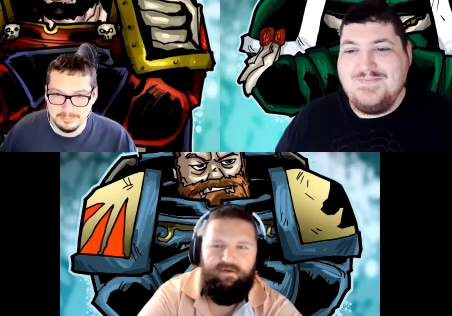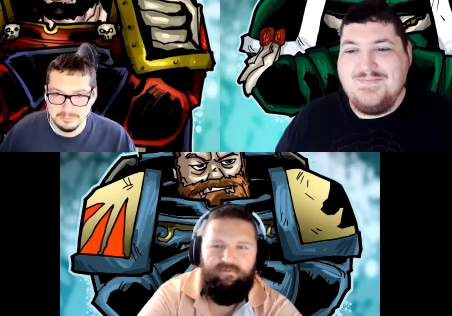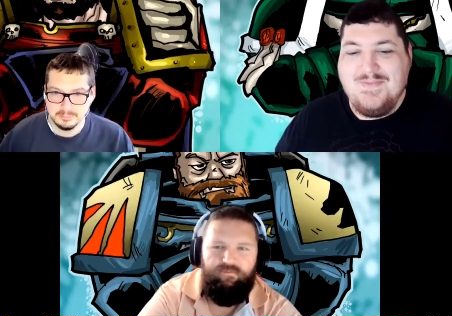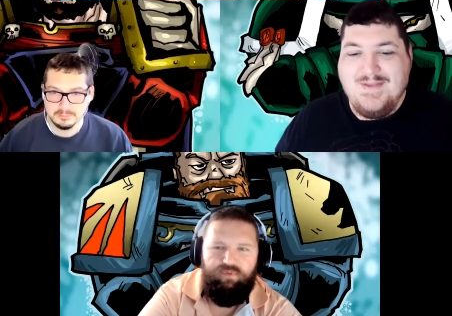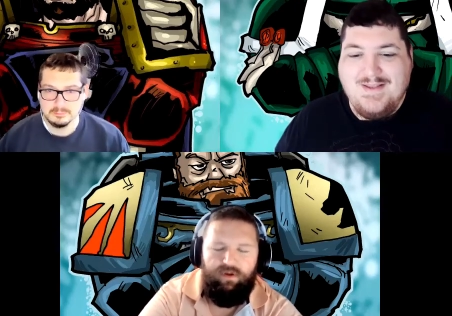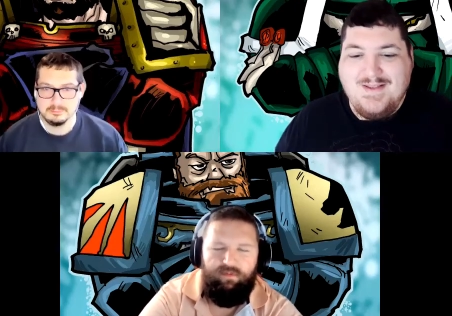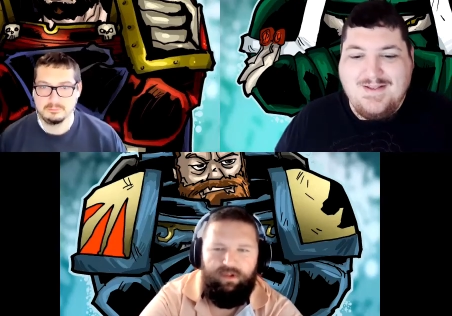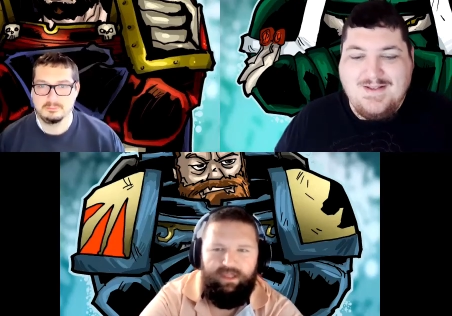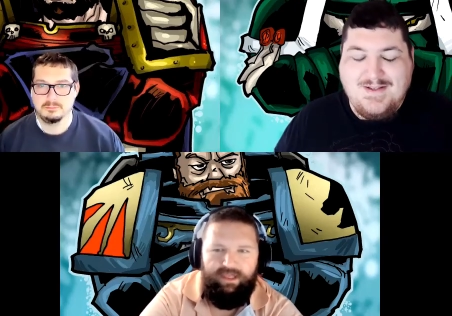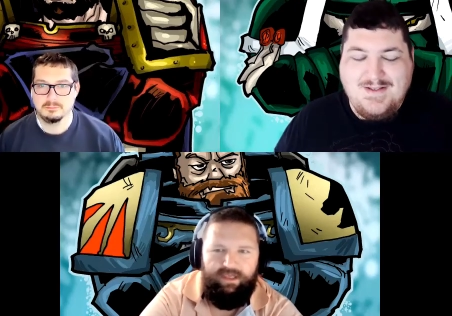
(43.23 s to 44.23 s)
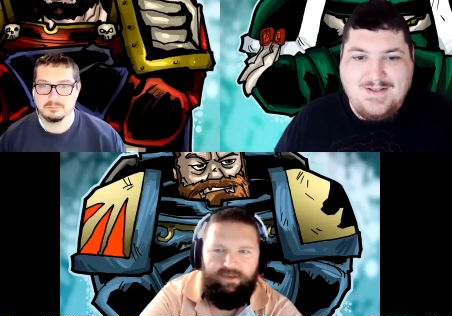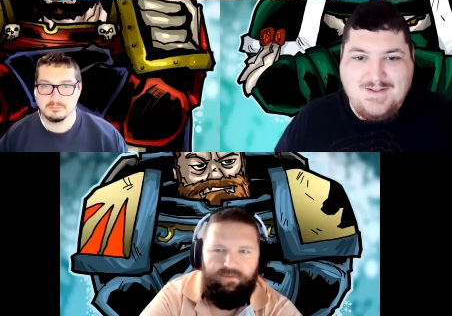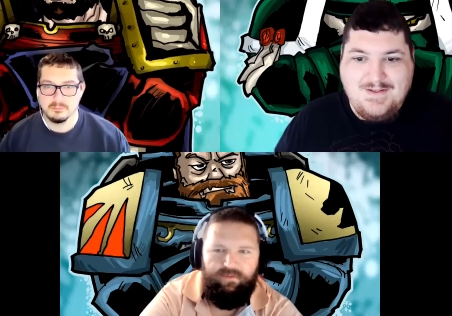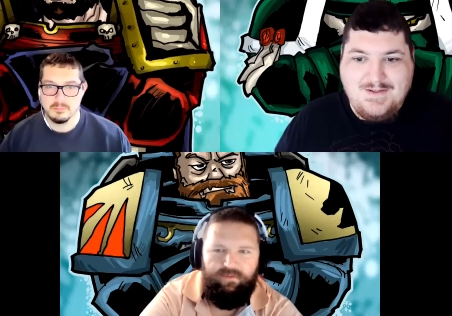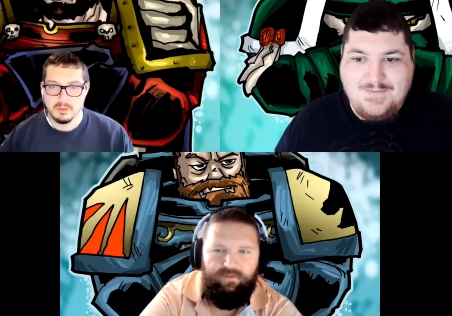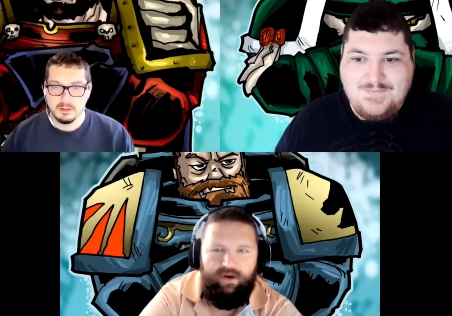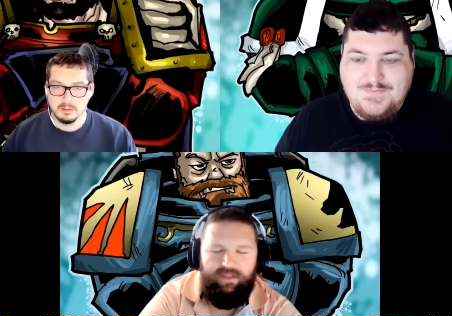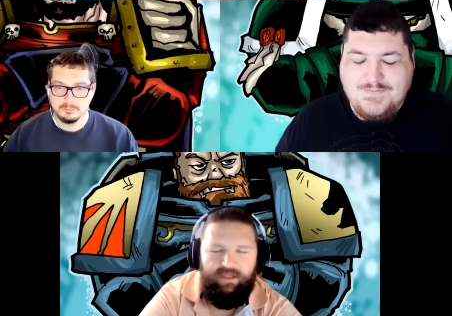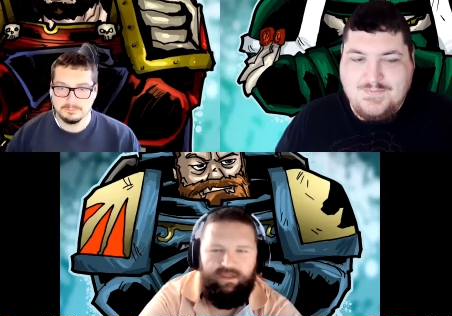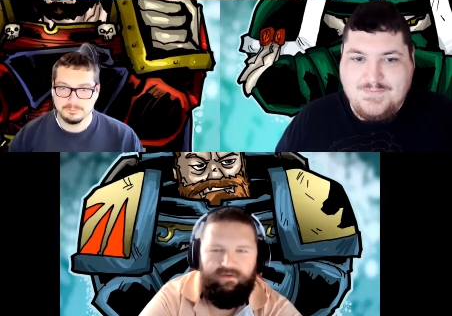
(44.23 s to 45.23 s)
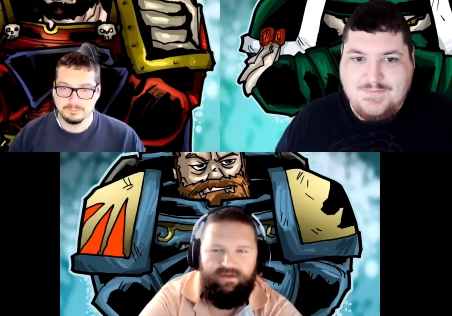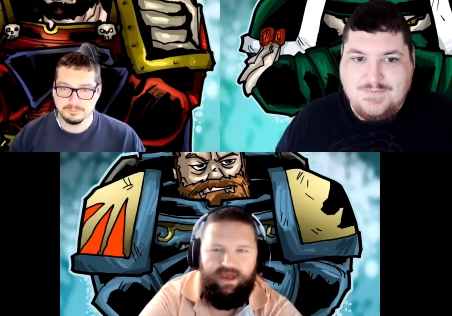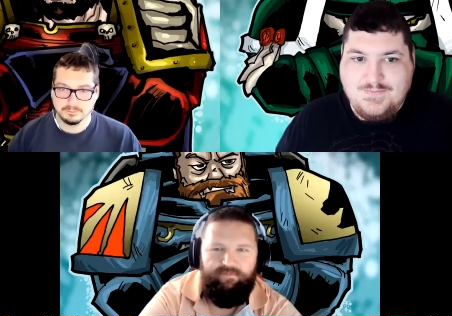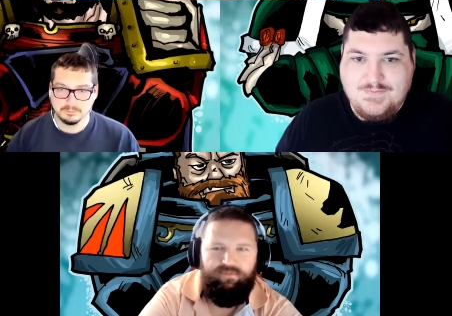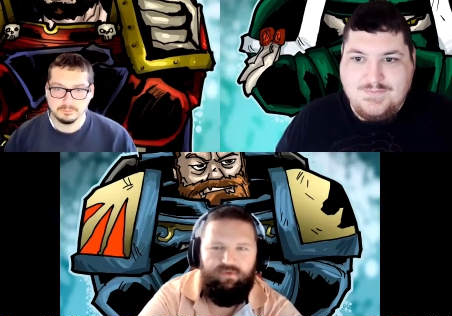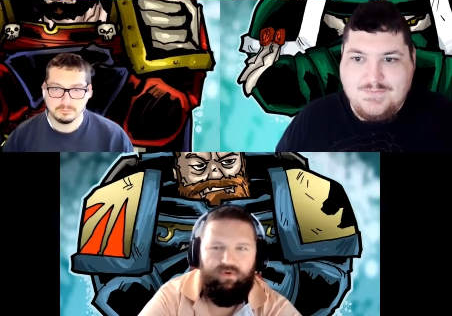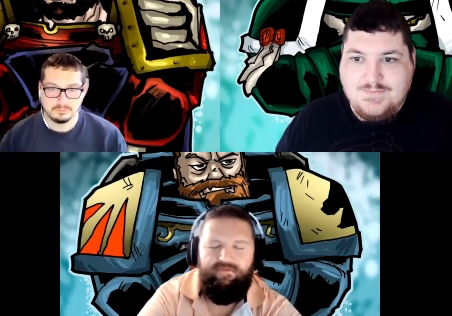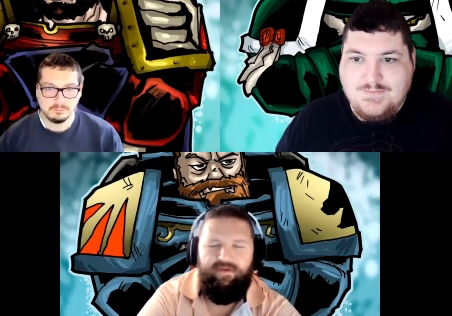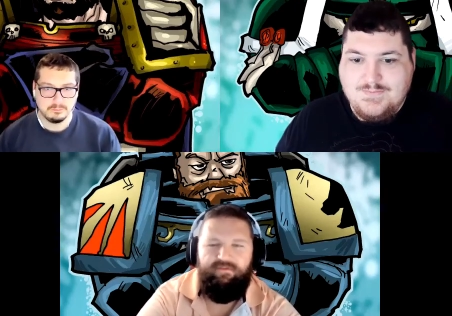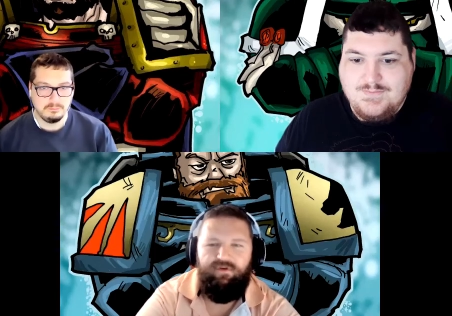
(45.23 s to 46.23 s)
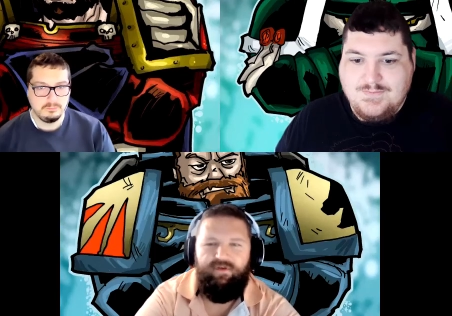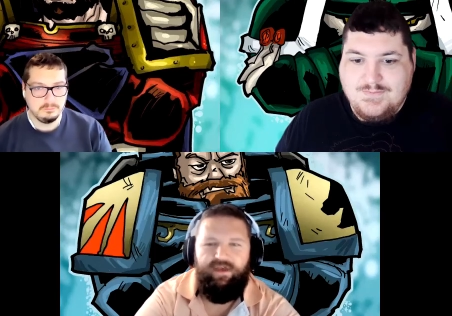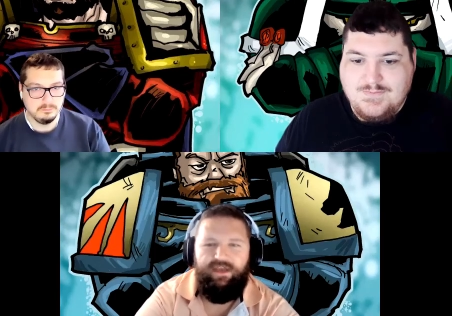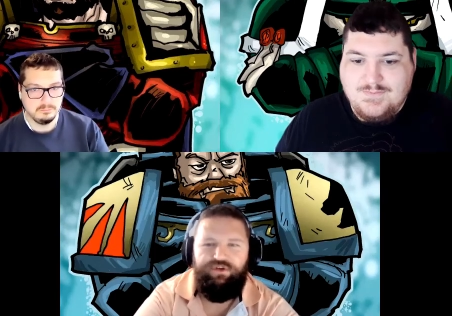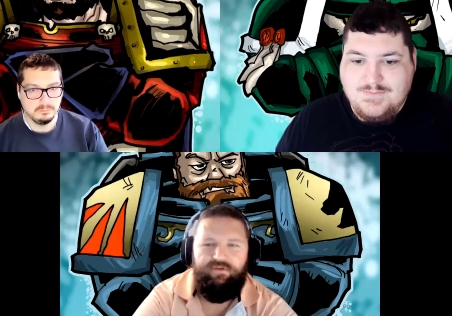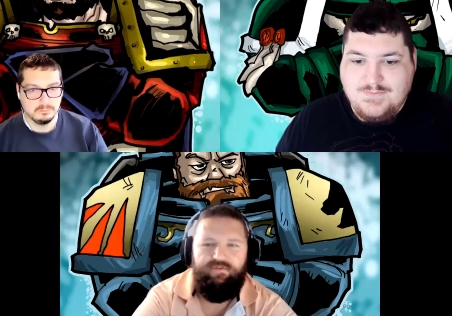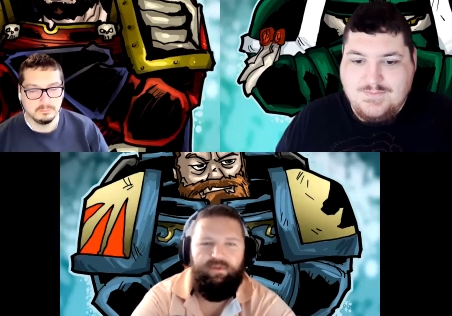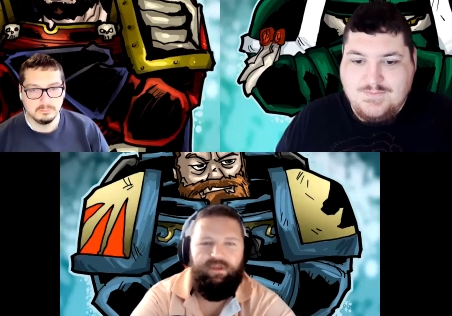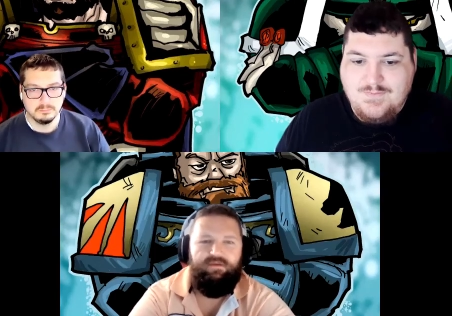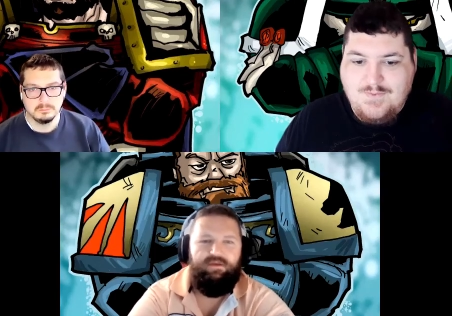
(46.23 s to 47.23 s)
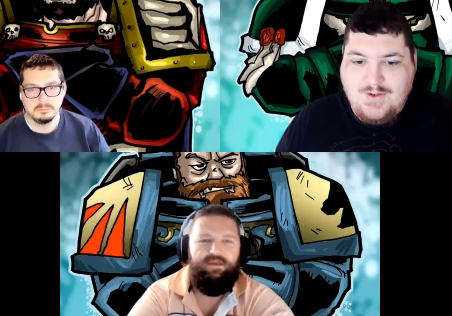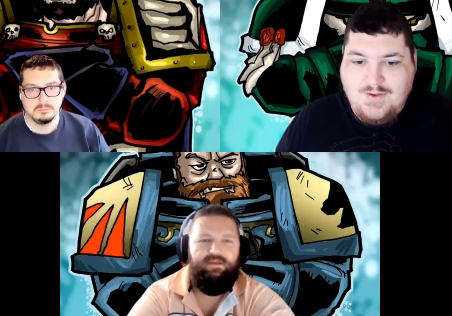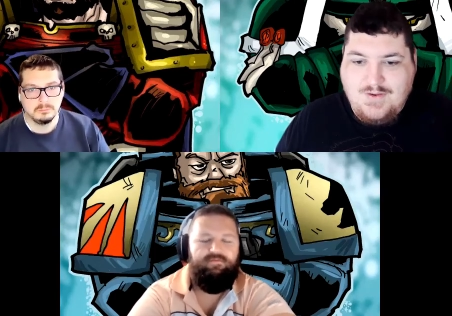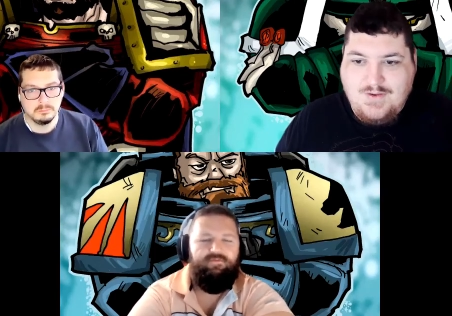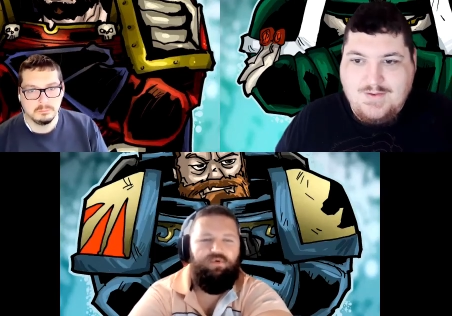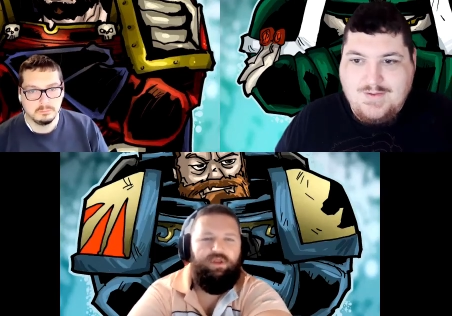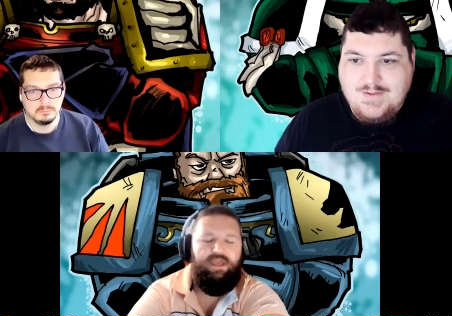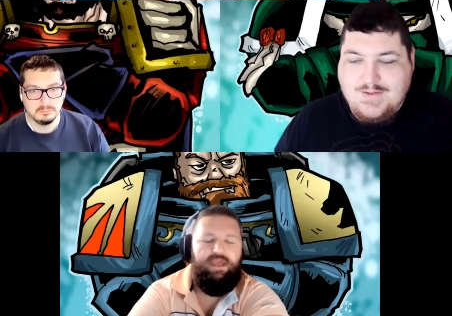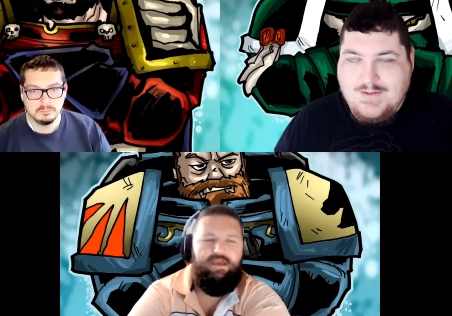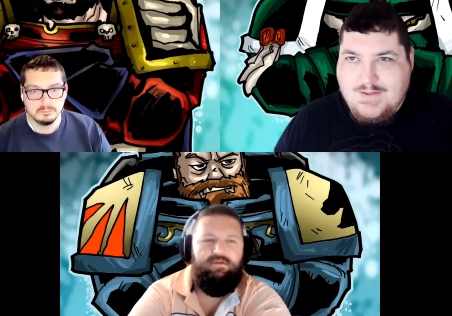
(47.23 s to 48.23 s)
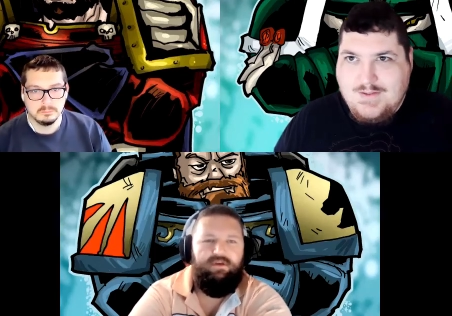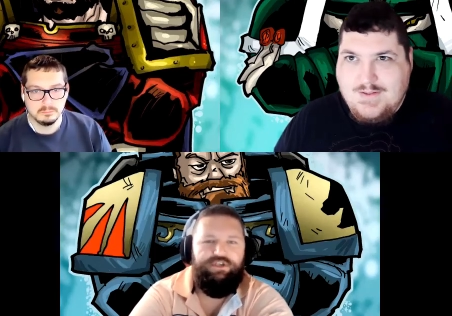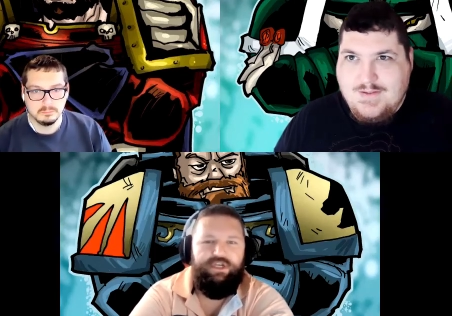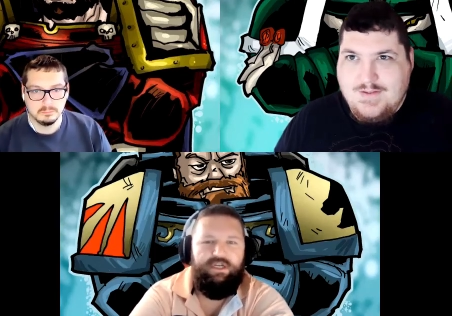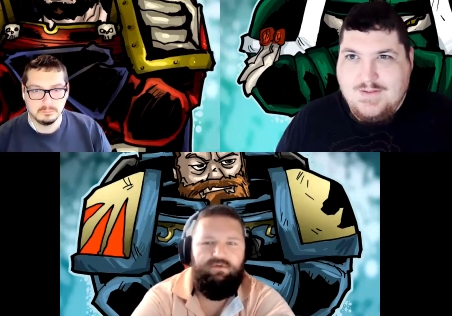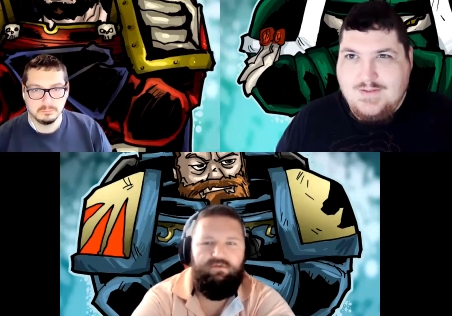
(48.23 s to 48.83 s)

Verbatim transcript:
Speaker 1: Probably one of the top three favorite factions for me in forty K in general.